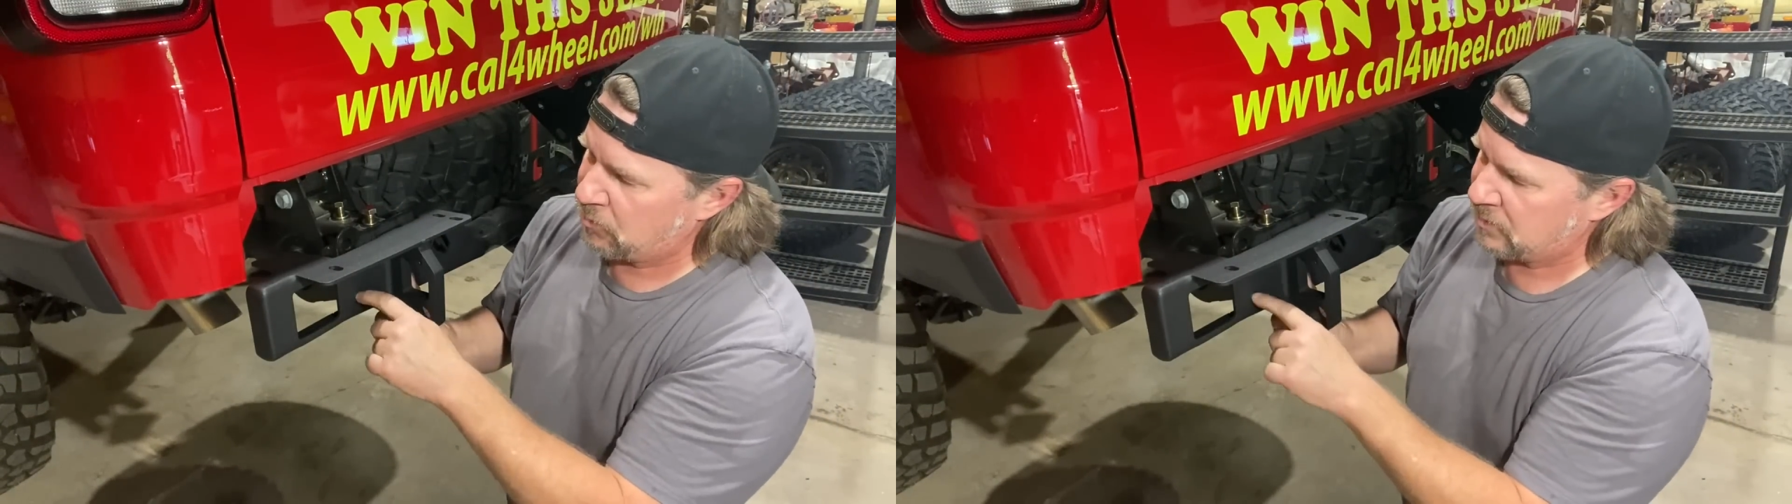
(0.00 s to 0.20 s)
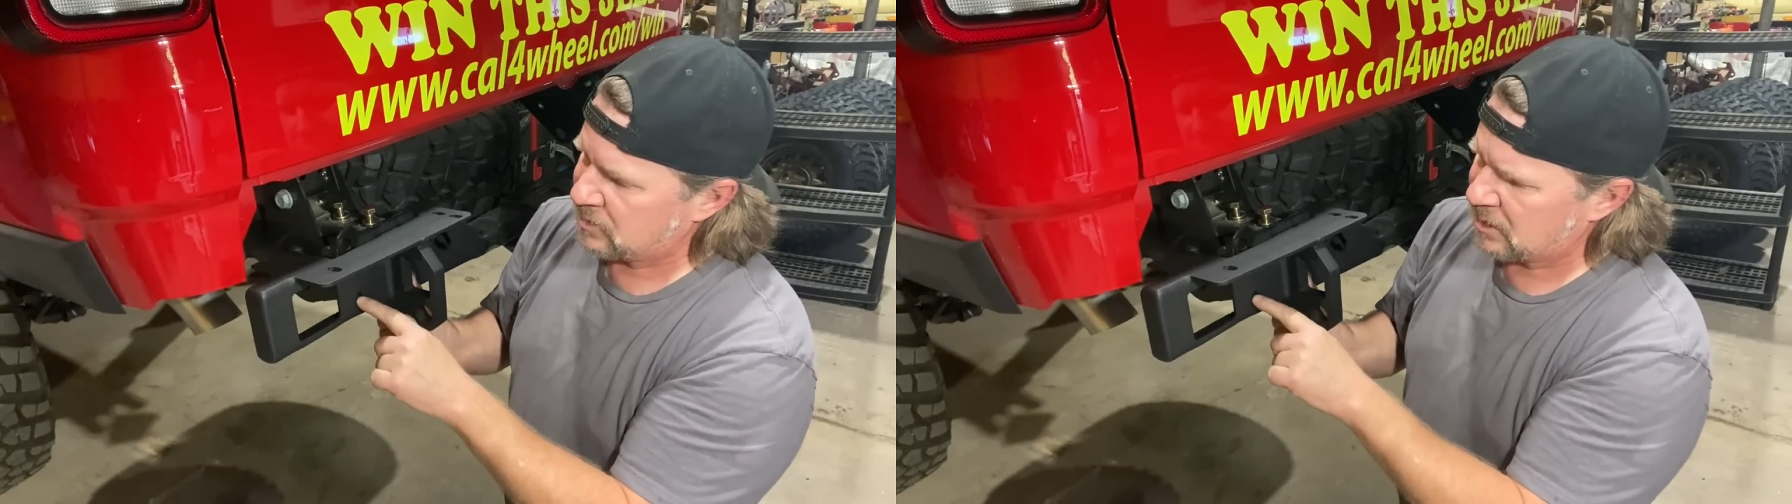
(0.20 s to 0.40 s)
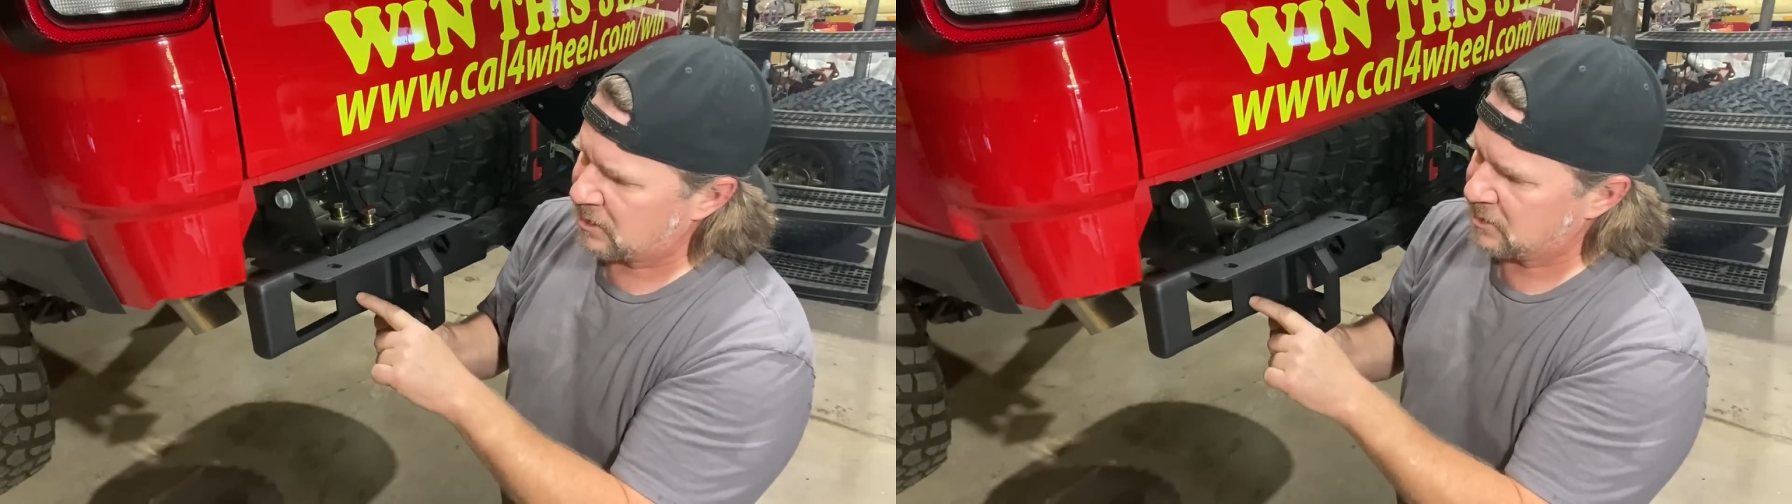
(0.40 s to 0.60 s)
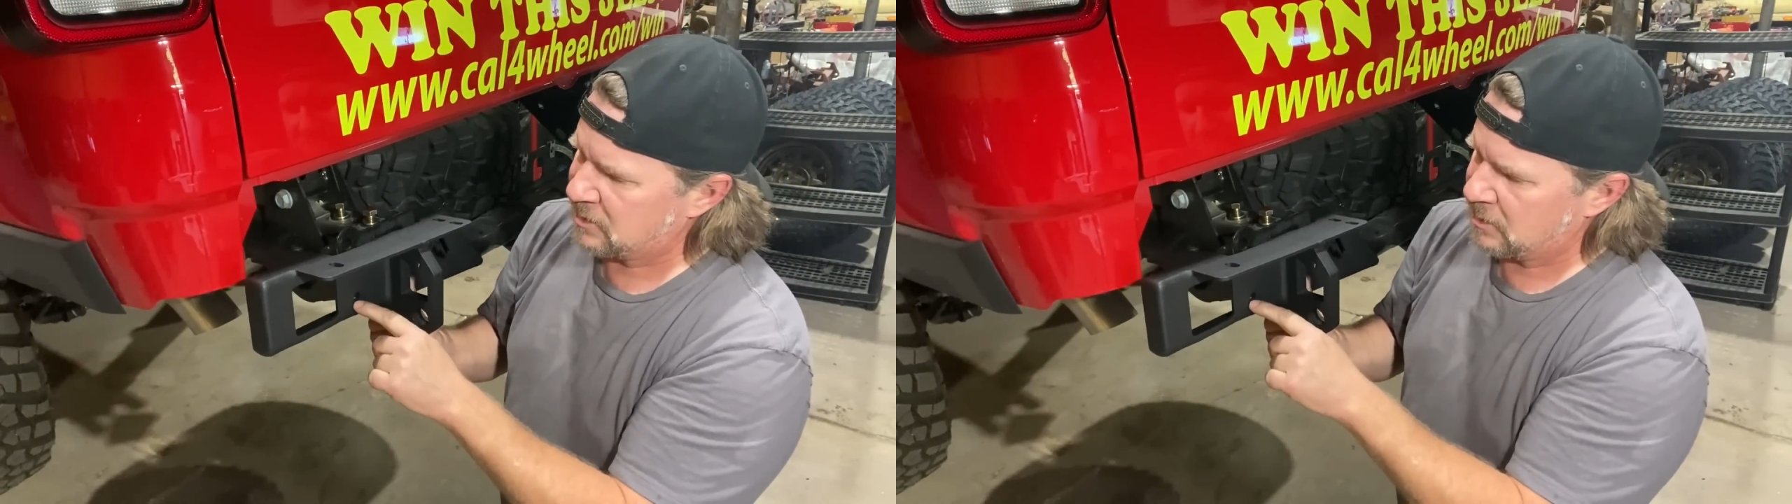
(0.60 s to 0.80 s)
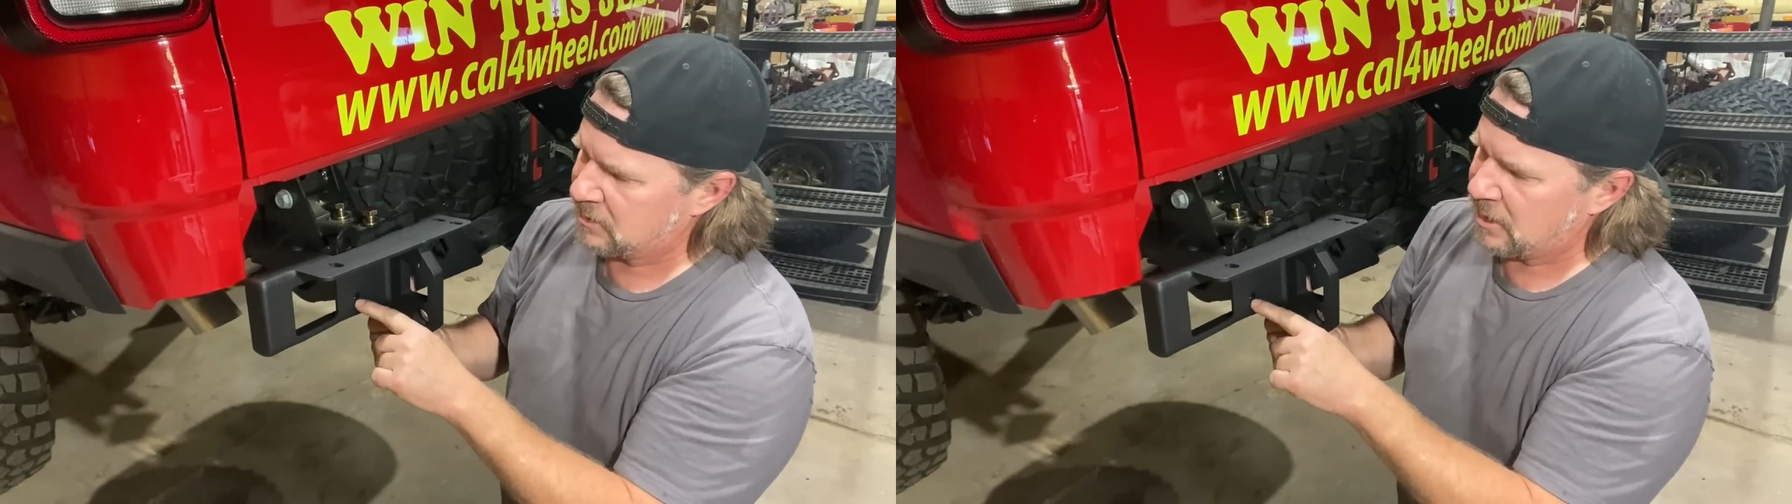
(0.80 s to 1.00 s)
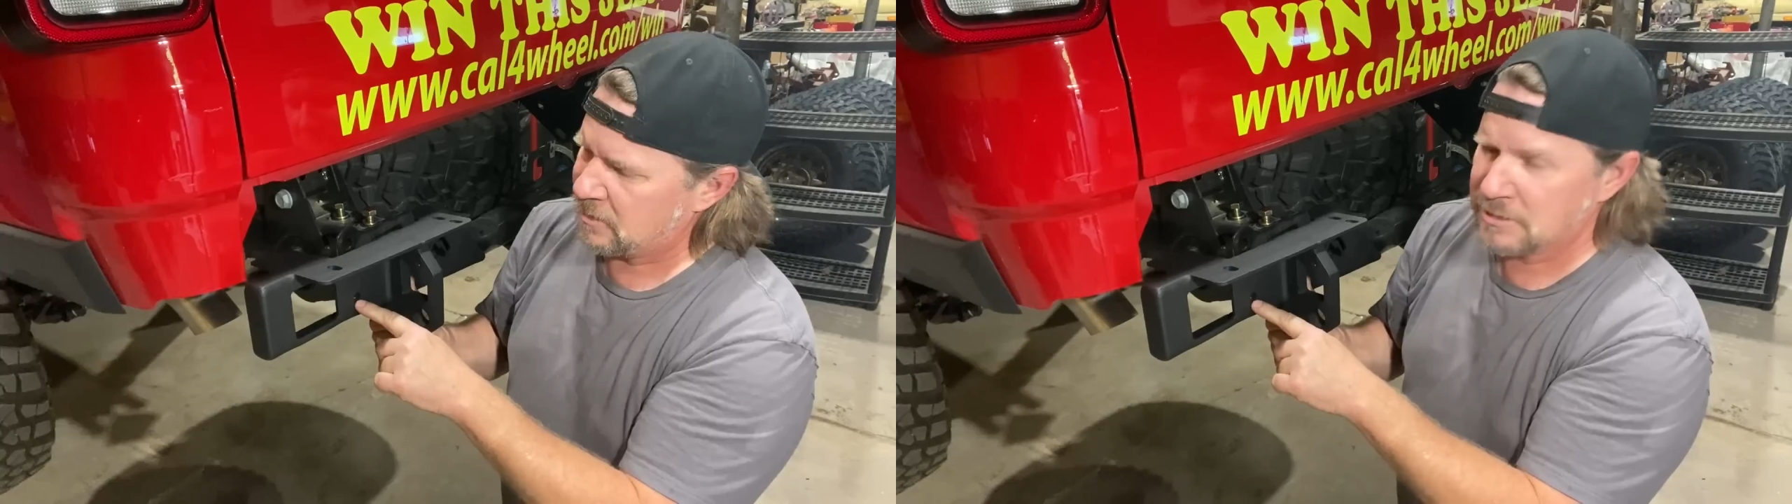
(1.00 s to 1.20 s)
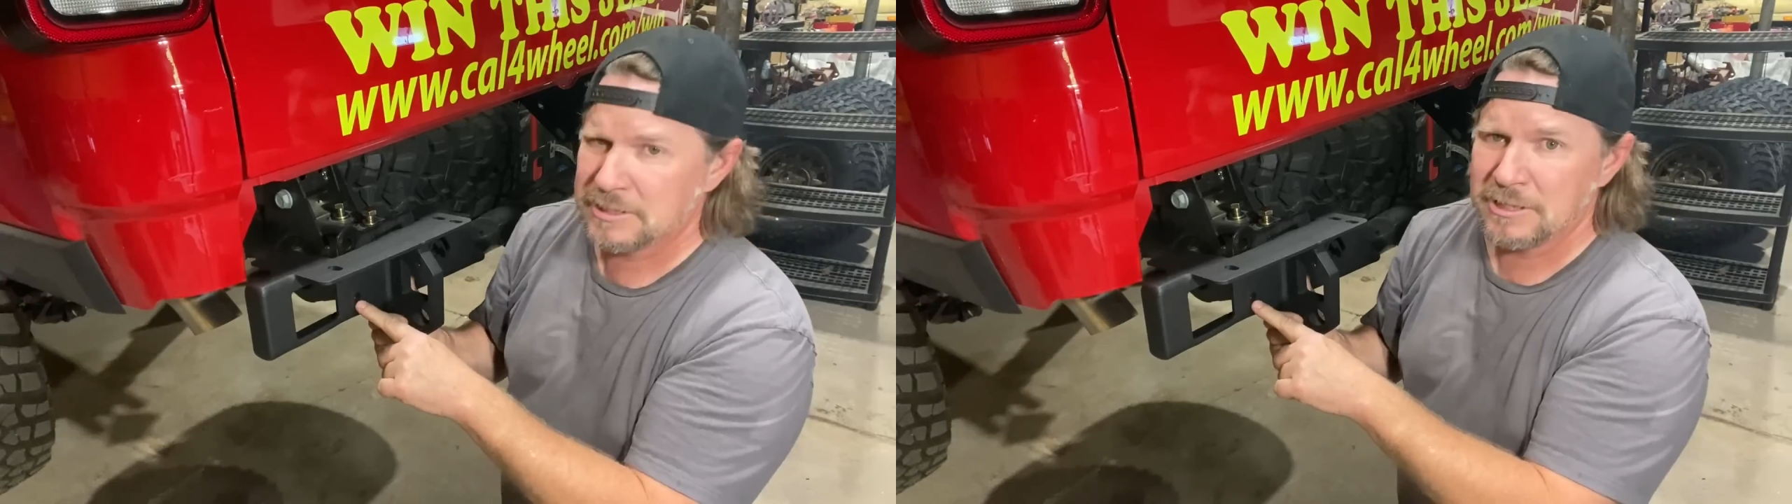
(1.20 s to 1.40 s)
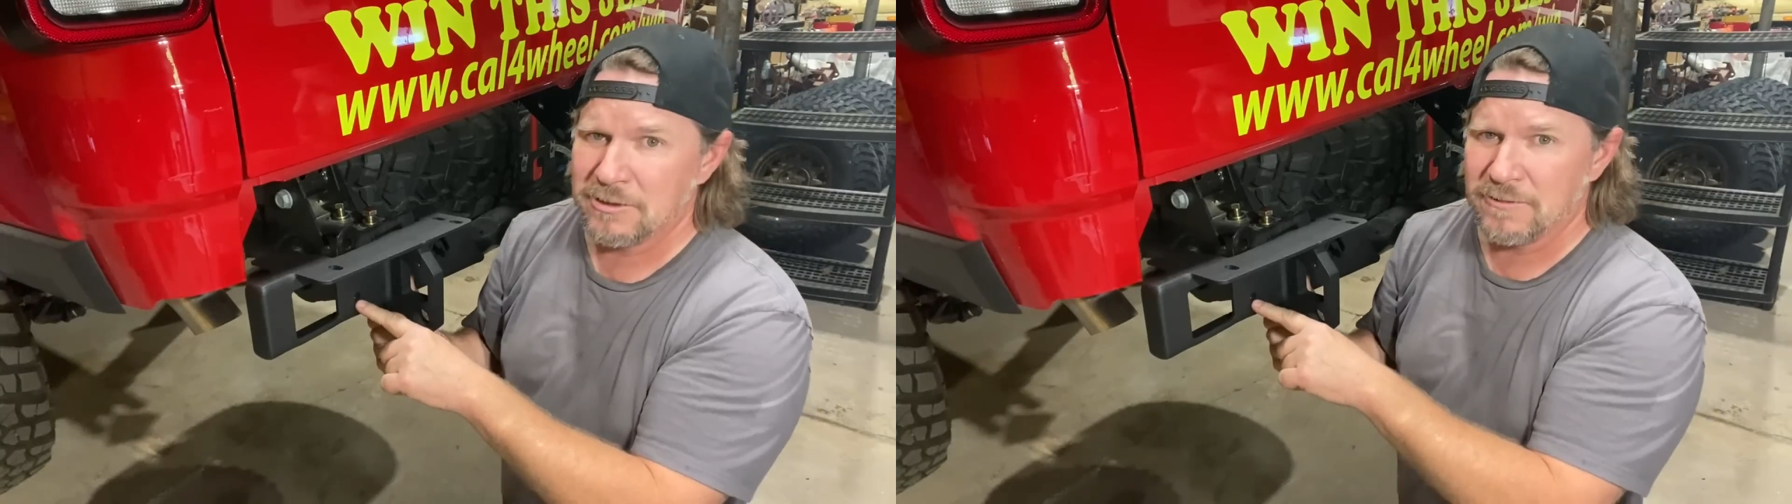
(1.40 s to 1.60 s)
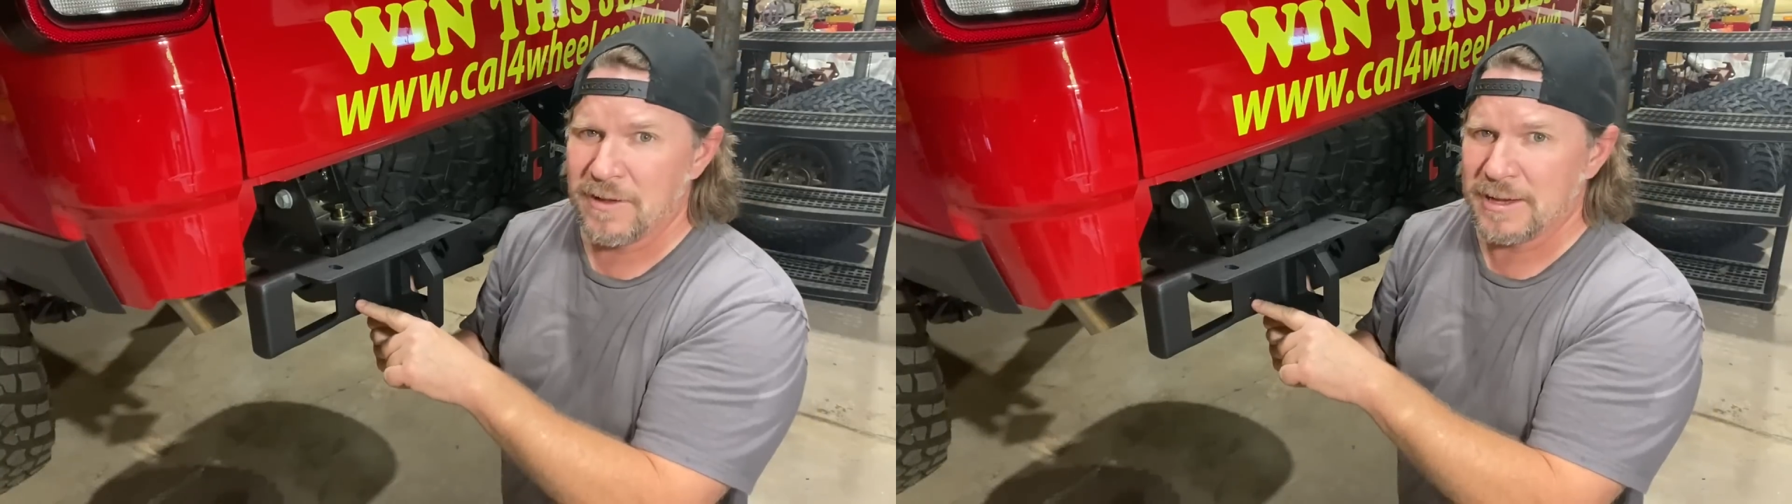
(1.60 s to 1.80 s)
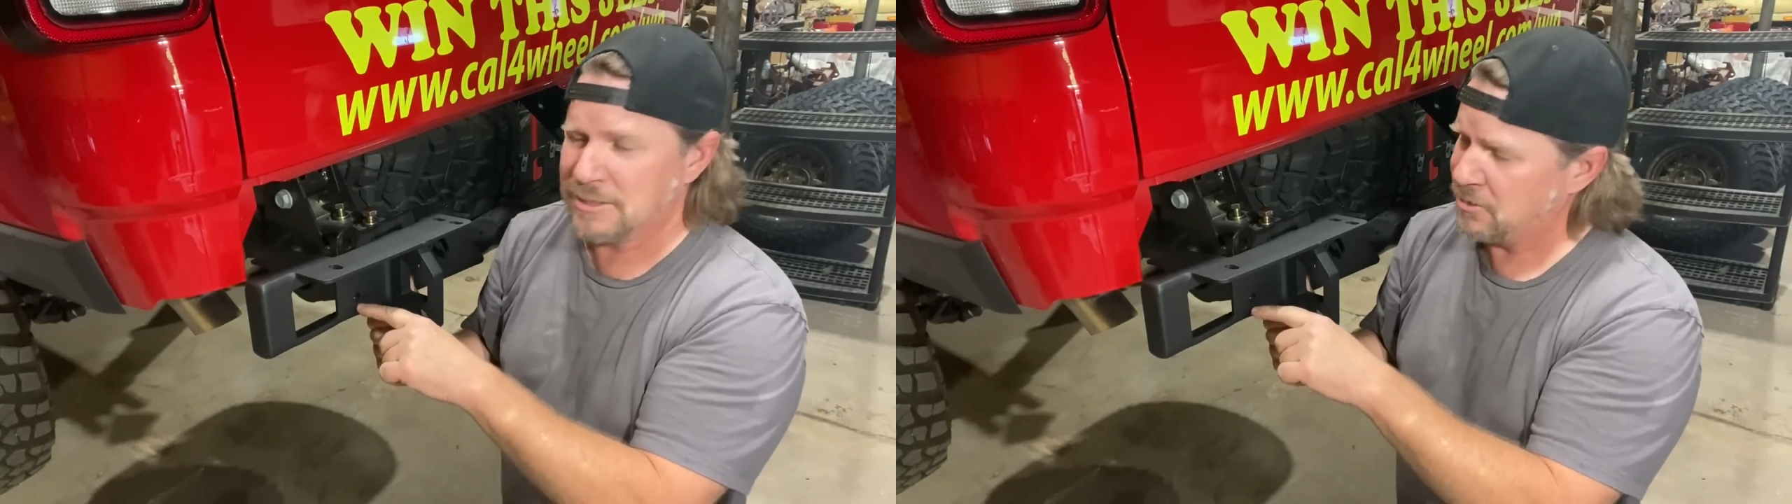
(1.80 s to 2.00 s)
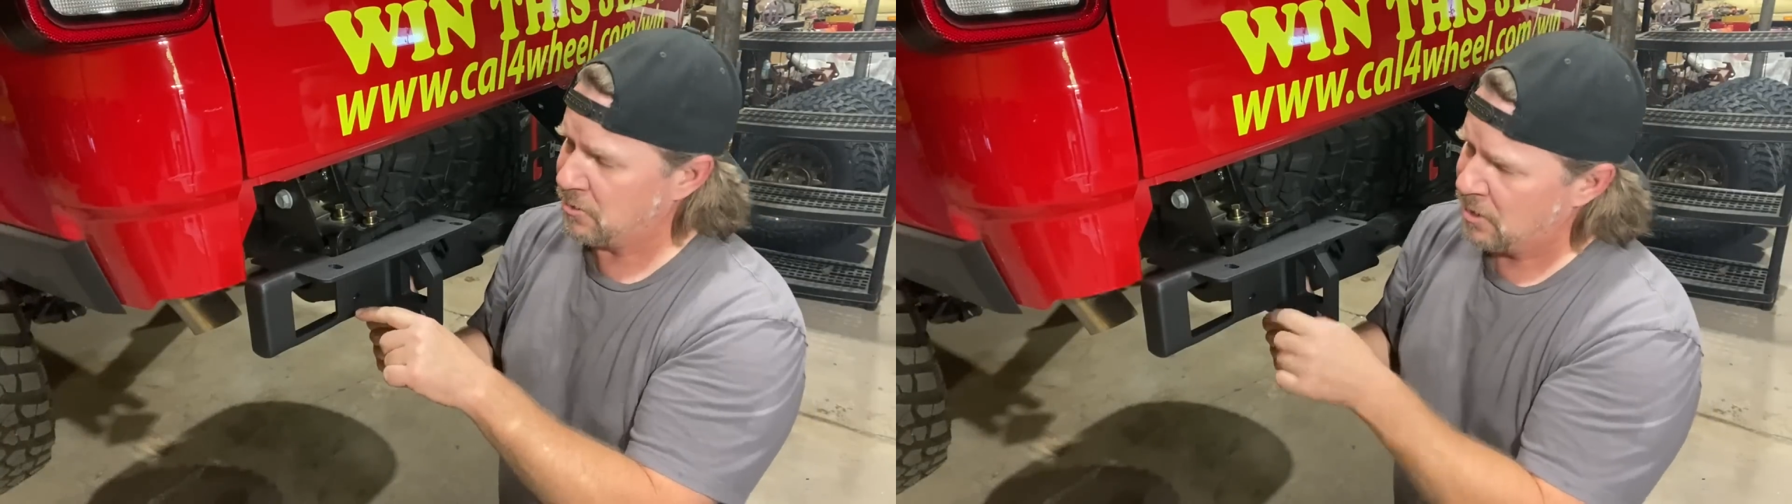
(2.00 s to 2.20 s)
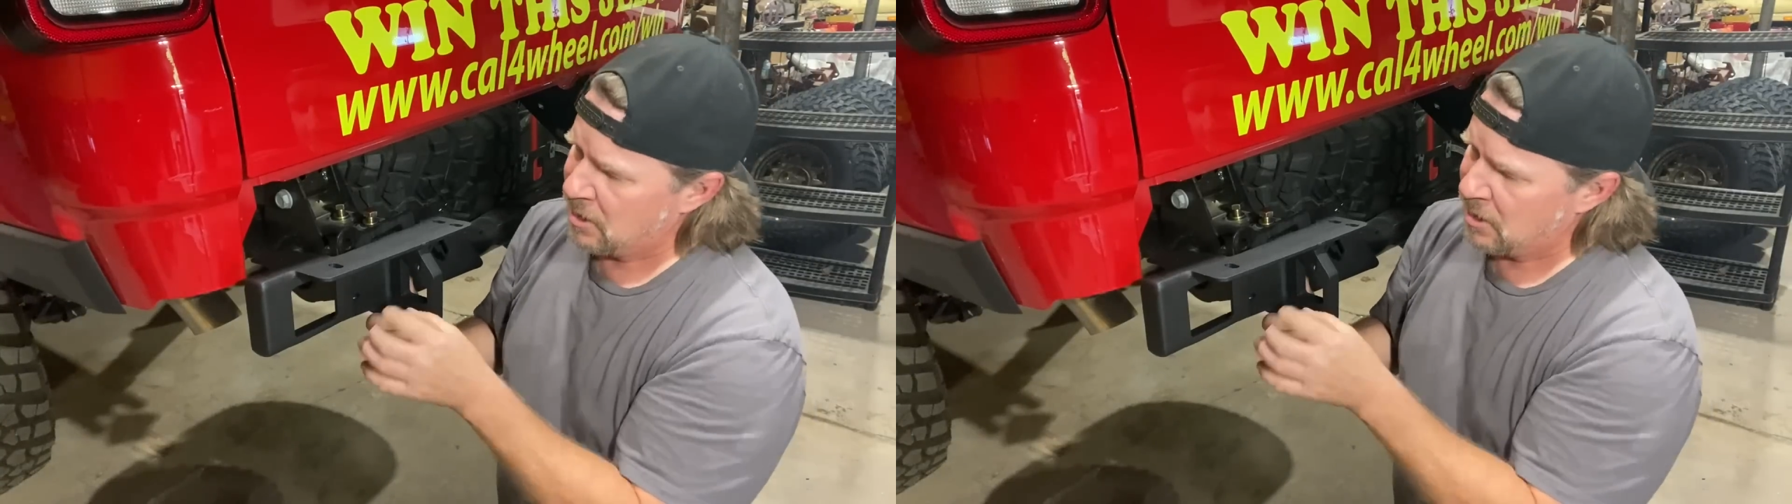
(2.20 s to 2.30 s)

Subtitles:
There's like a stainless steel fastener